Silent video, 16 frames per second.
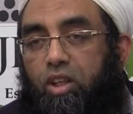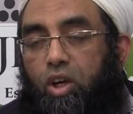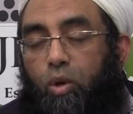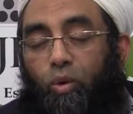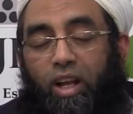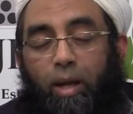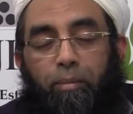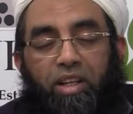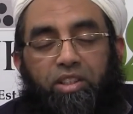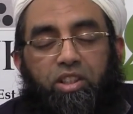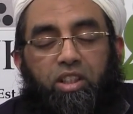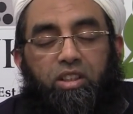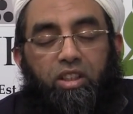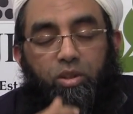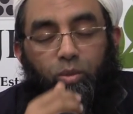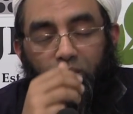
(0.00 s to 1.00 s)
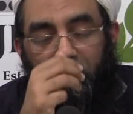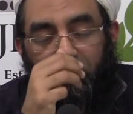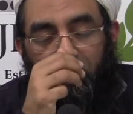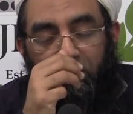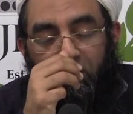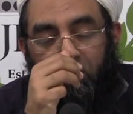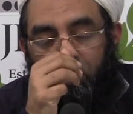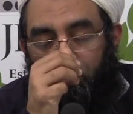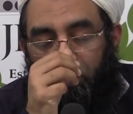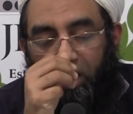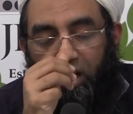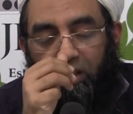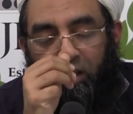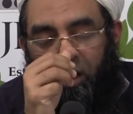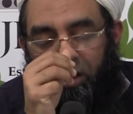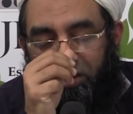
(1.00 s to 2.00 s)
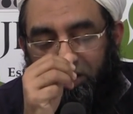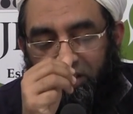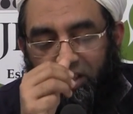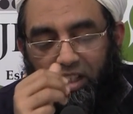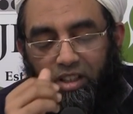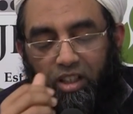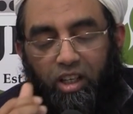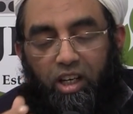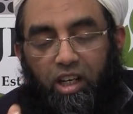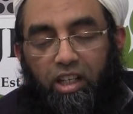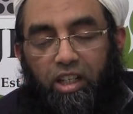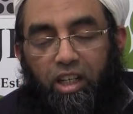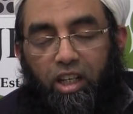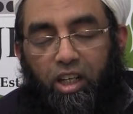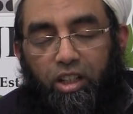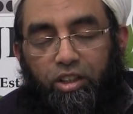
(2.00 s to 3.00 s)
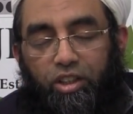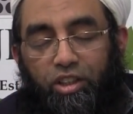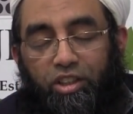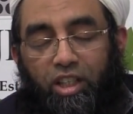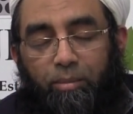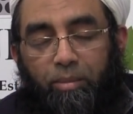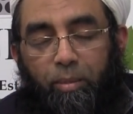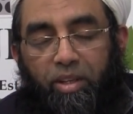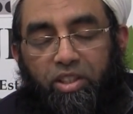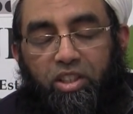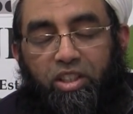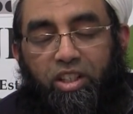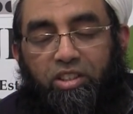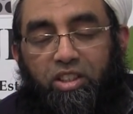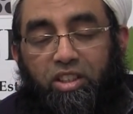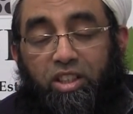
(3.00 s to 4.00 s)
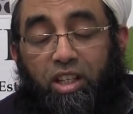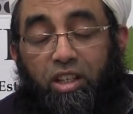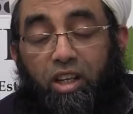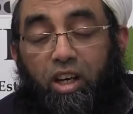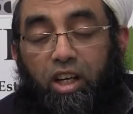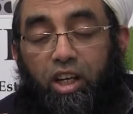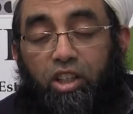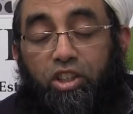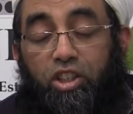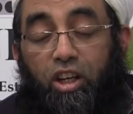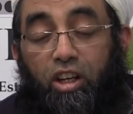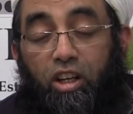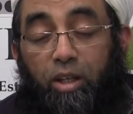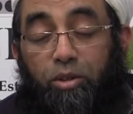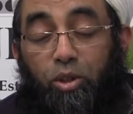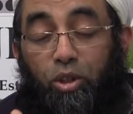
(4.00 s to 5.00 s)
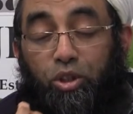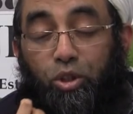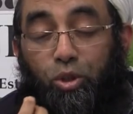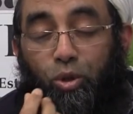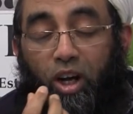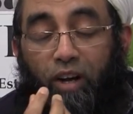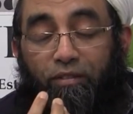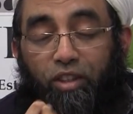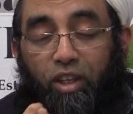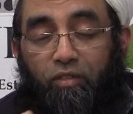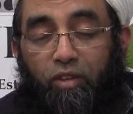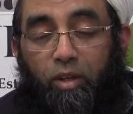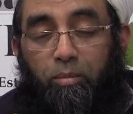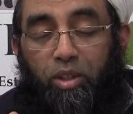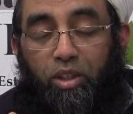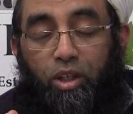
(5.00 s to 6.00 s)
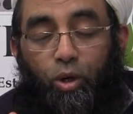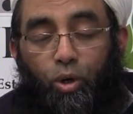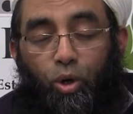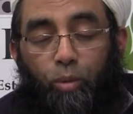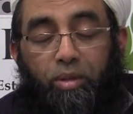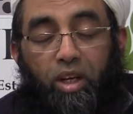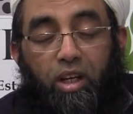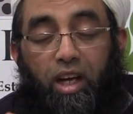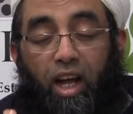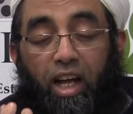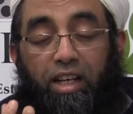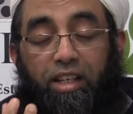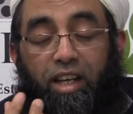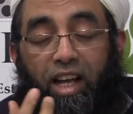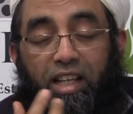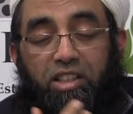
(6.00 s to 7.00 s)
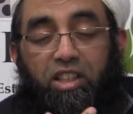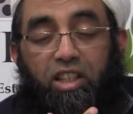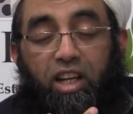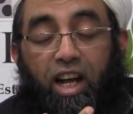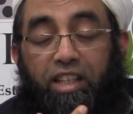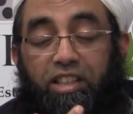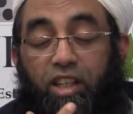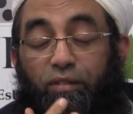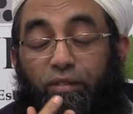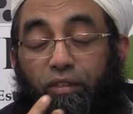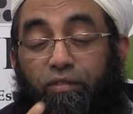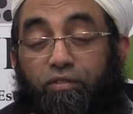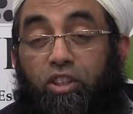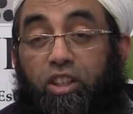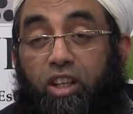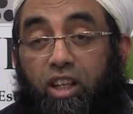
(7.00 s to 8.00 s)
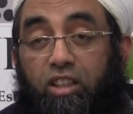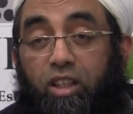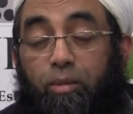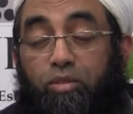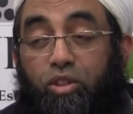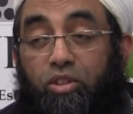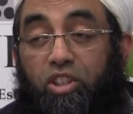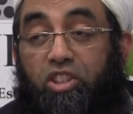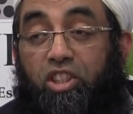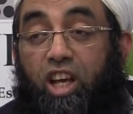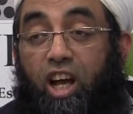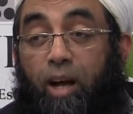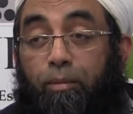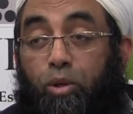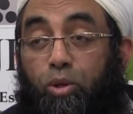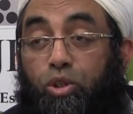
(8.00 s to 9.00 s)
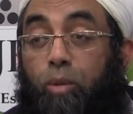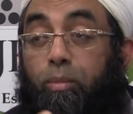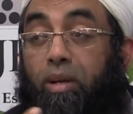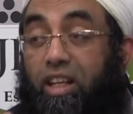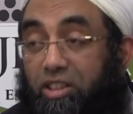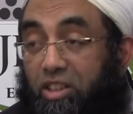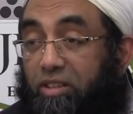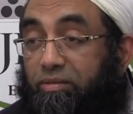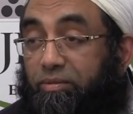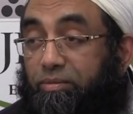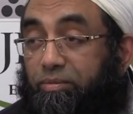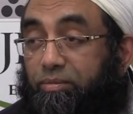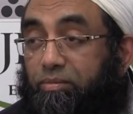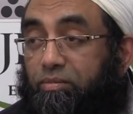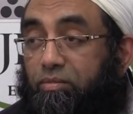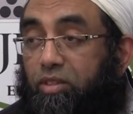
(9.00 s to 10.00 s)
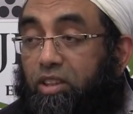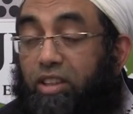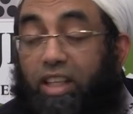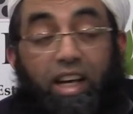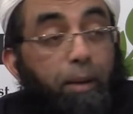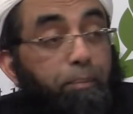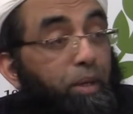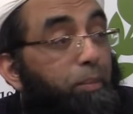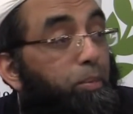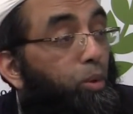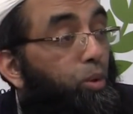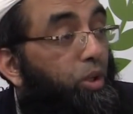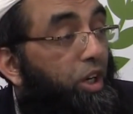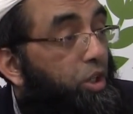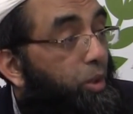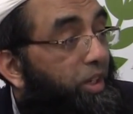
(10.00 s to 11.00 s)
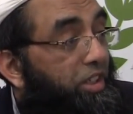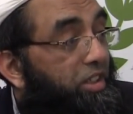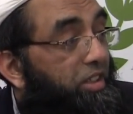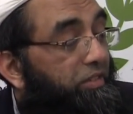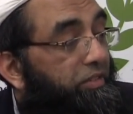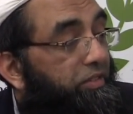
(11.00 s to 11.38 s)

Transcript: When I mentioned this, one sister, subhanallah, she said, she sent me a message and she said, inshallah, you know, you have given me the hope. And last year I did 15 khatam, so this year I'm going to double it. There are people who can do it.